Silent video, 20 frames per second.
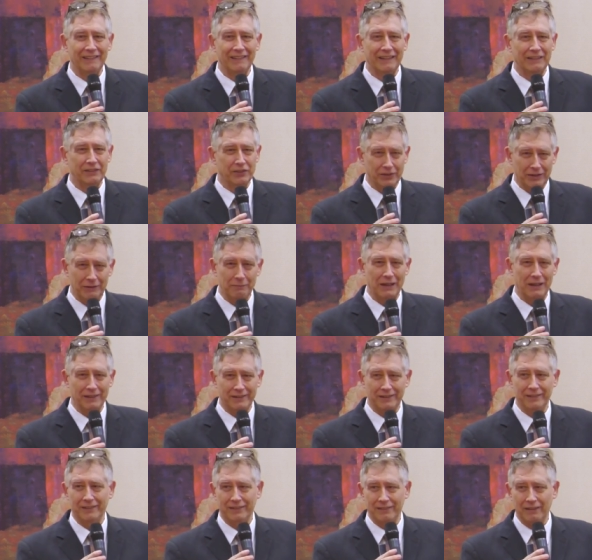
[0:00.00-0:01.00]
that your M
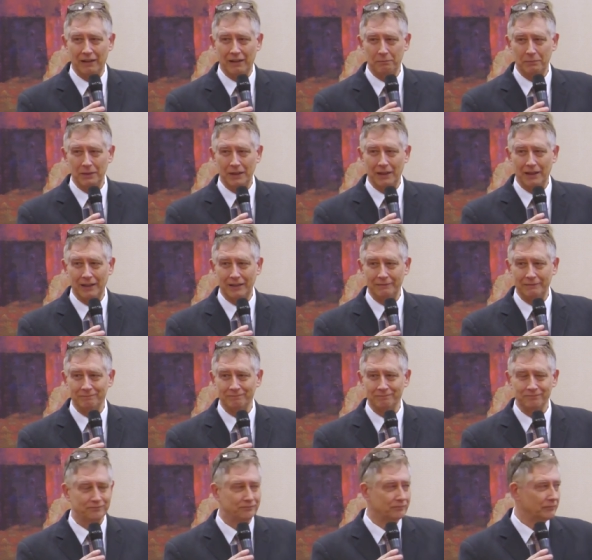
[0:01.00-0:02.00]
S is not benign.
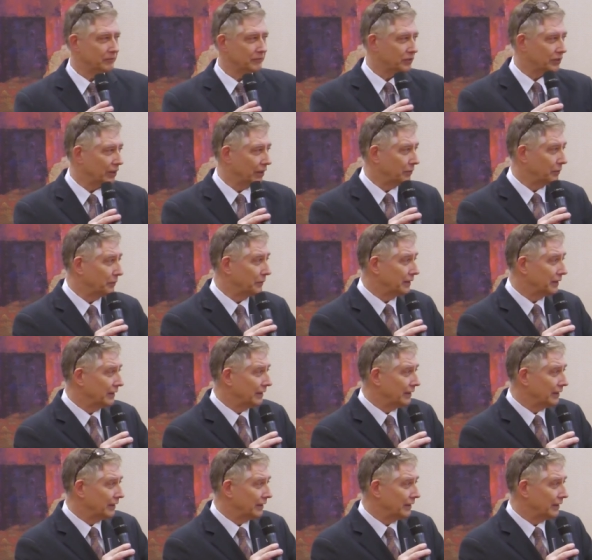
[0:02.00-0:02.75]
So.